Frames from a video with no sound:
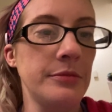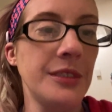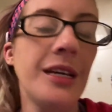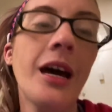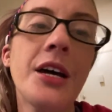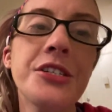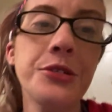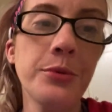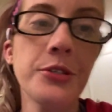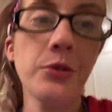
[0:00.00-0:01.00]
Yeah,
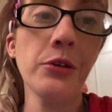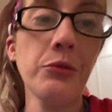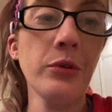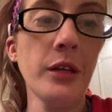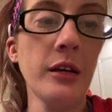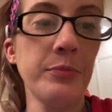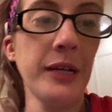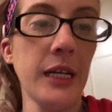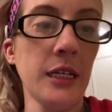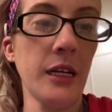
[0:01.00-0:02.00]
she was going through a lot of
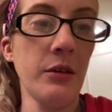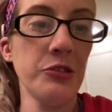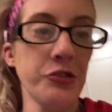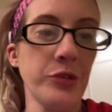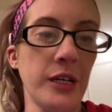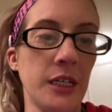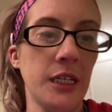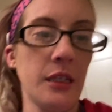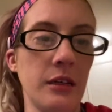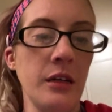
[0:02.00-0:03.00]
pain and I was
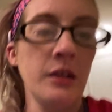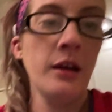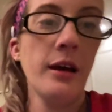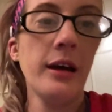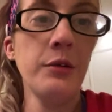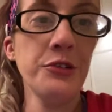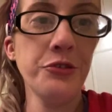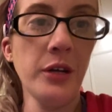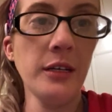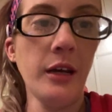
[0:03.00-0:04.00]
trying
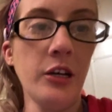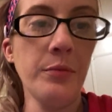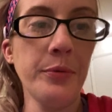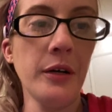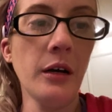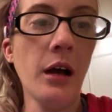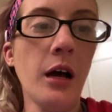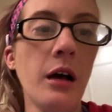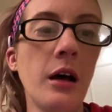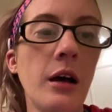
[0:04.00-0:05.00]
to help her.
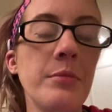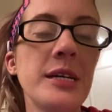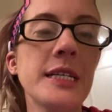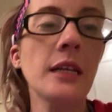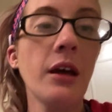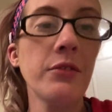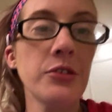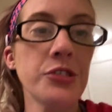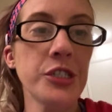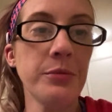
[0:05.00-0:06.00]
Amazing
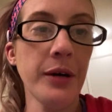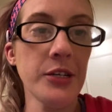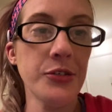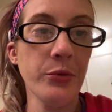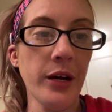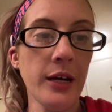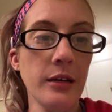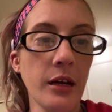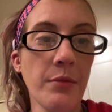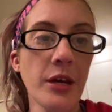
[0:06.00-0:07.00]
Lover, she passed
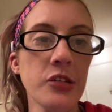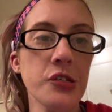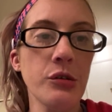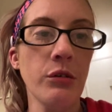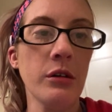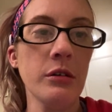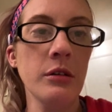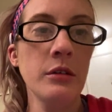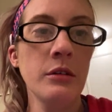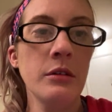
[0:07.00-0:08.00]
away. I'm not sure
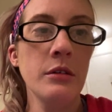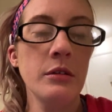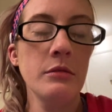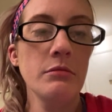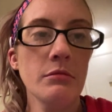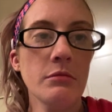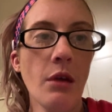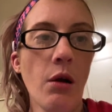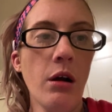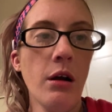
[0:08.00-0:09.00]

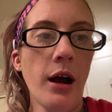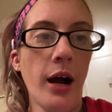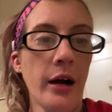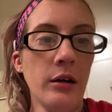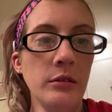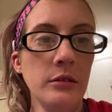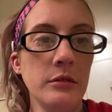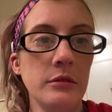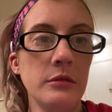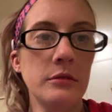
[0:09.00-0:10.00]
how
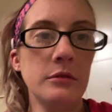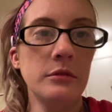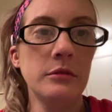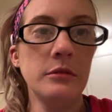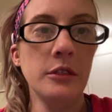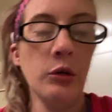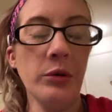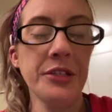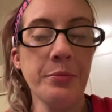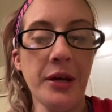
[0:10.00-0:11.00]
or
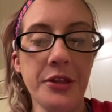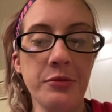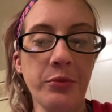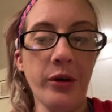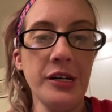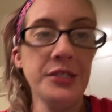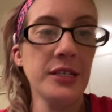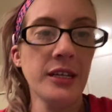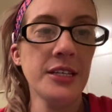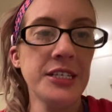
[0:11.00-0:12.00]
what the method was,
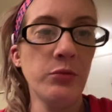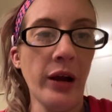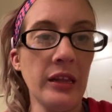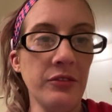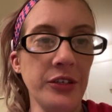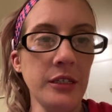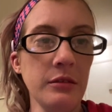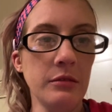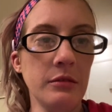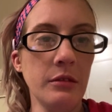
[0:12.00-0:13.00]
and that's irrelevant.